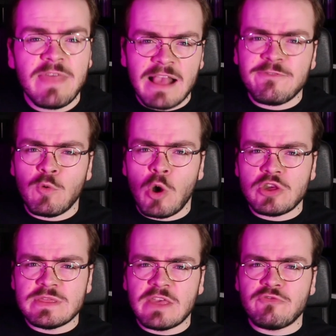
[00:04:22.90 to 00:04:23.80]
Thanks for
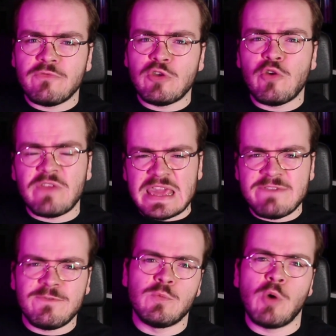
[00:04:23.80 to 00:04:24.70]
watching this review of
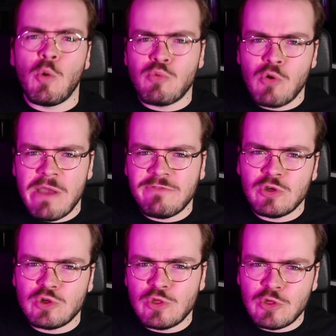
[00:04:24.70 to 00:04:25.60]
eFootball Pro
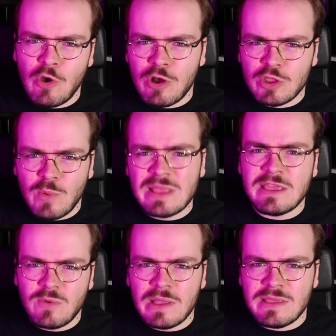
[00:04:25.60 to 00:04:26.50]
Evolution Soccer
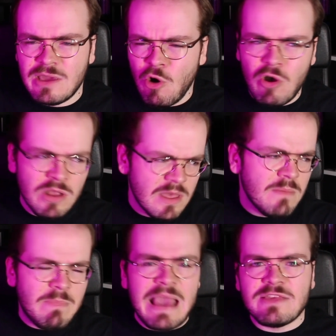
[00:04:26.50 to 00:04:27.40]
twenty twenty, or
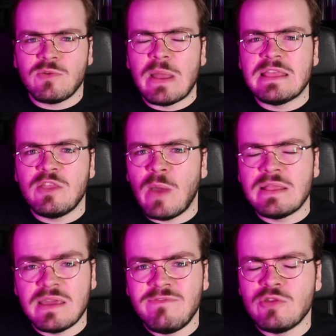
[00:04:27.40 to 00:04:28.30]
P E S twenty
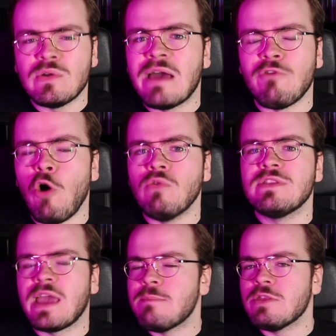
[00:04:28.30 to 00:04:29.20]
twenty if you don't have all
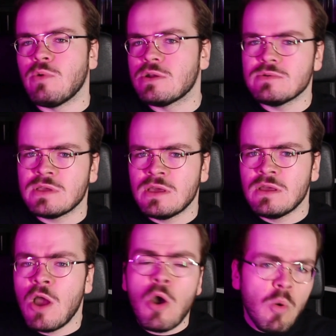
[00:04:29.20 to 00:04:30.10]
the time in the world.
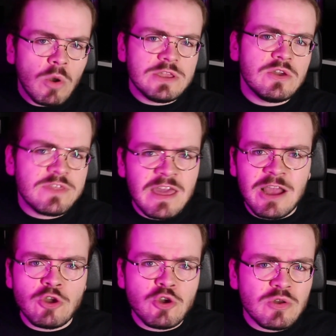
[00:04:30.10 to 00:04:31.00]
What do you
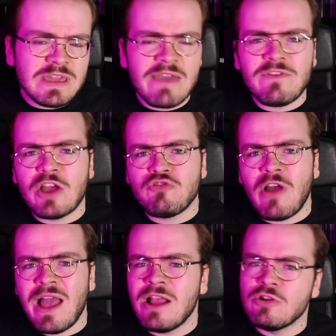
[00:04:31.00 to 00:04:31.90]
think? Are you going to give it a
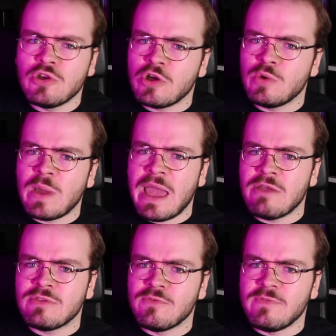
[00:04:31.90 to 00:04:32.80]
try, or are you going to wait
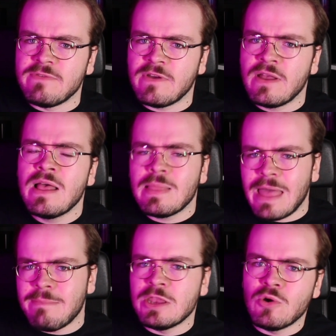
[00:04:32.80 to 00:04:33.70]
out till FIFA?
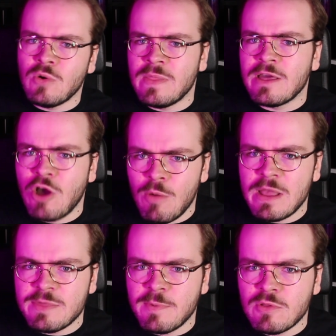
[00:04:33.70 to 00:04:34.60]
Let me know in the
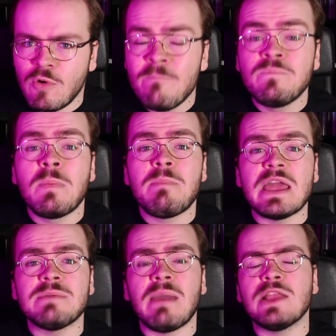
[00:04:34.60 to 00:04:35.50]
comments below.
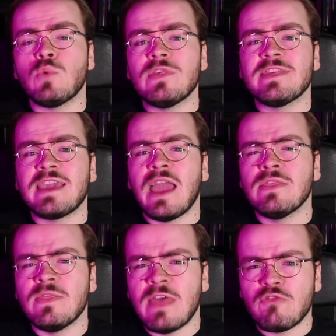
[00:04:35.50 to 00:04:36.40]
Bear in mind once again
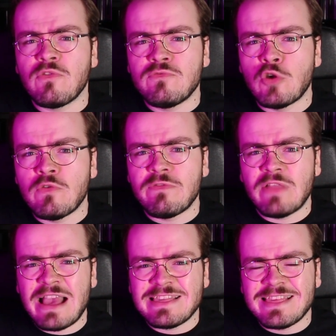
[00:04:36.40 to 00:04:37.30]
that this review
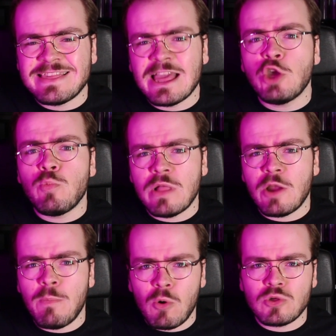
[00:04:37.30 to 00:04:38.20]
reflects the single
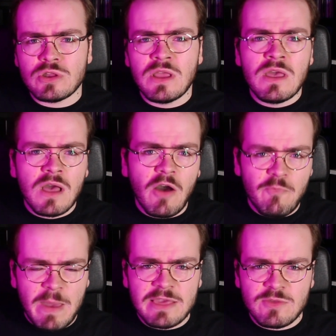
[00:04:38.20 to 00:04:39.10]
player portion
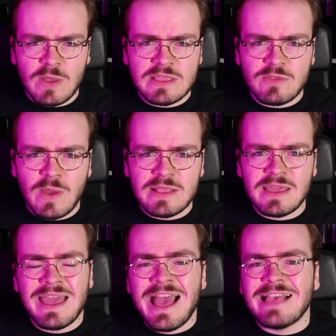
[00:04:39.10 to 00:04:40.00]
of P E S twenty
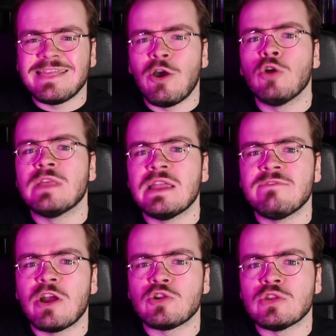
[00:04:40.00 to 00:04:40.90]
twenty, as the
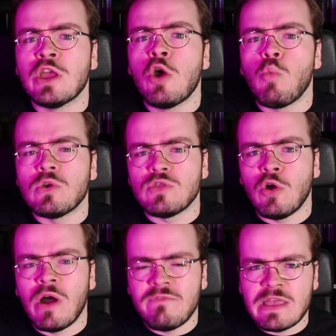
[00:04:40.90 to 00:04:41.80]
online version was
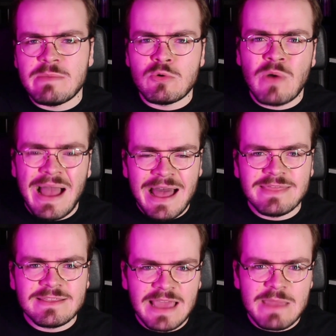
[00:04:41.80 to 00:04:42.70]
not available
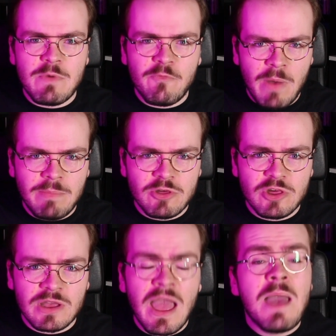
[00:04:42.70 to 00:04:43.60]
at the time of
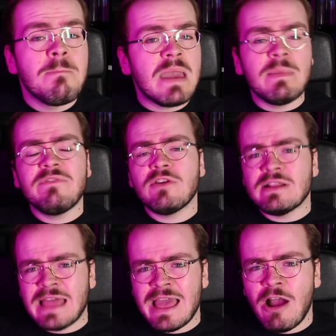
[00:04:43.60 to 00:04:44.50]
publishing. Maybe if you're
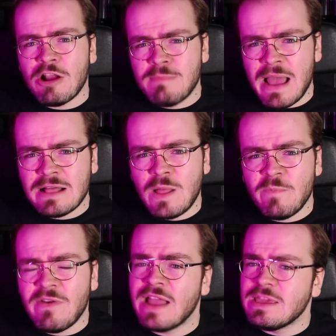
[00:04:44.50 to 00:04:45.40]
a diehard My
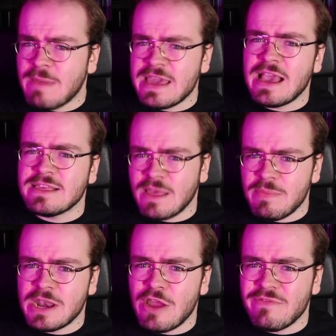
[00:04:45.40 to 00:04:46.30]
Club fan you might get
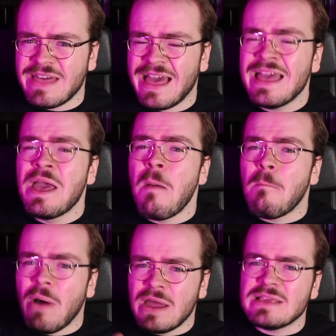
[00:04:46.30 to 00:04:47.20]
something out of that,
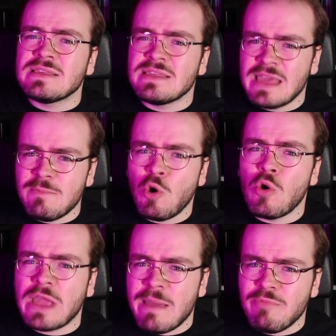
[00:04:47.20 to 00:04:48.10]
but it's the same
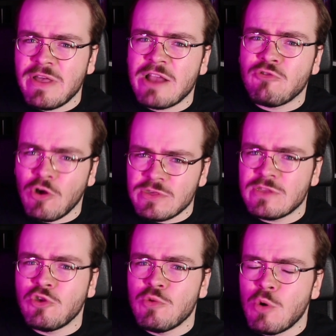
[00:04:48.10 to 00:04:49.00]
core gameplay across
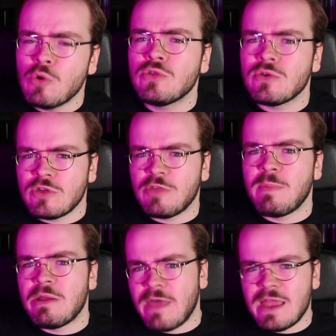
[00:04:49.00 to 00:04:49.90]
the two modes, so just
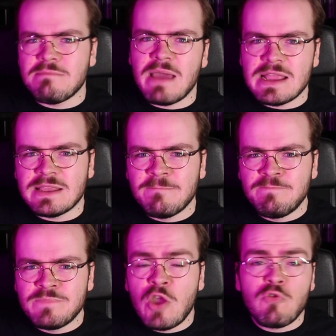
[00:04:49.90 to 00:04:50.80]
bear that in mind.
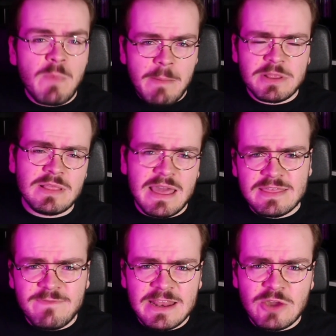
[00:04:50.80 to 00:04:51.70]
Remember to
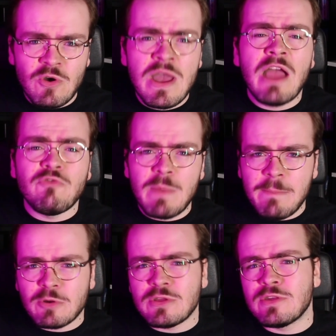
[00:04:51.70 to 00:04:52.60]
like the video, and
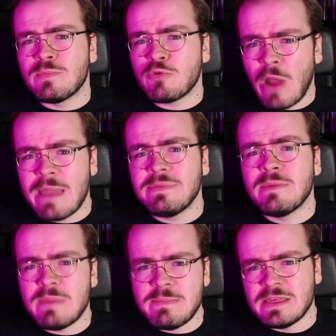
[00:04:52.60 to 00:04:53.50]
remember to subscribe
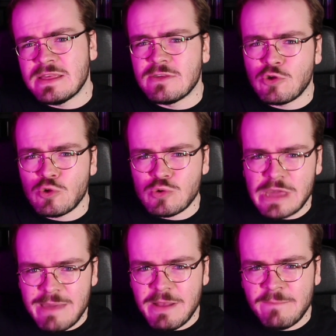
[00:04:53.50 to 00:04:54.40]
to B B C The Social
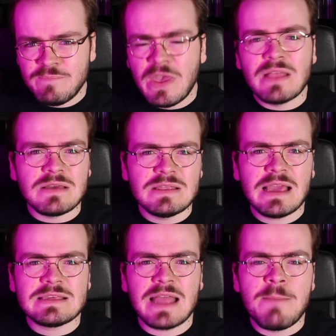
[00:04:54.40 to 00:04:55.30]
Gaming. Until
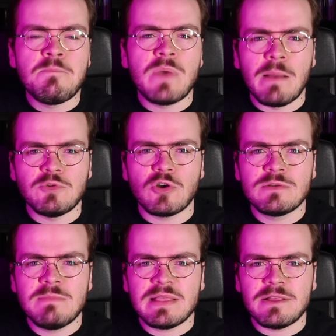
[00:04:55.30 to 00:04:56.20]
next time, I'm
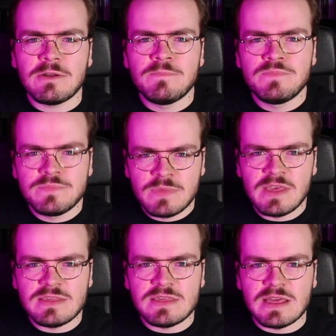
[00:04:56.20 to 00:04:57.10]
Jordan Middler.
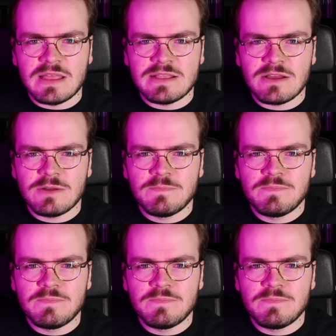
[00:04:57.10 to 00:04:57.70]
See you later.